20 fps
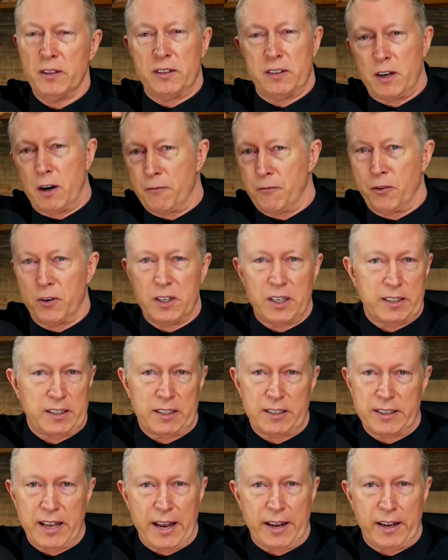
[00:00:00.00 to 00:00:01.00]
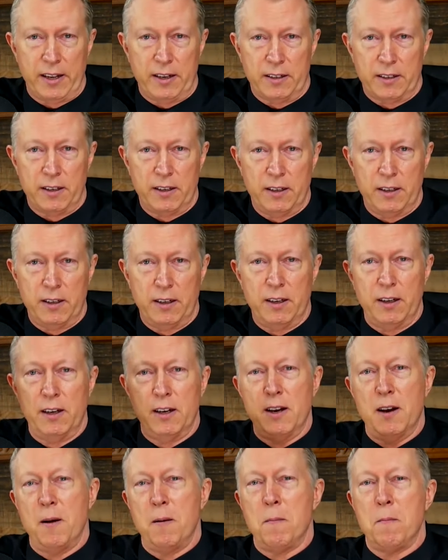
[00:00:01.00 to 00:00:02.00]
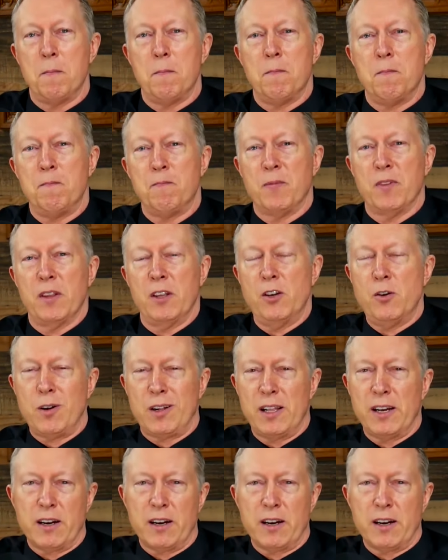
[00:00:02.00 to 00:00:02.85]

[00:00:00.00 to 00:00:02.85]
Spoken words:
It's there for just a second. You